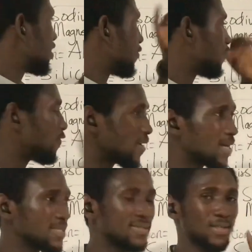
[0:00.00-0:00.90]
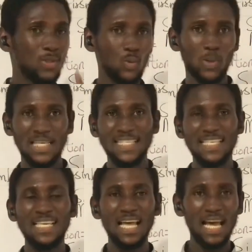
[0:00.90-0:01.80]
the first
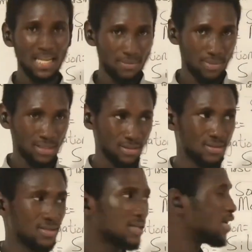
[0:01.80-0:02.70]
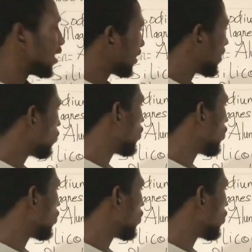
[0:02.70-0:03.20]
20 elements. Then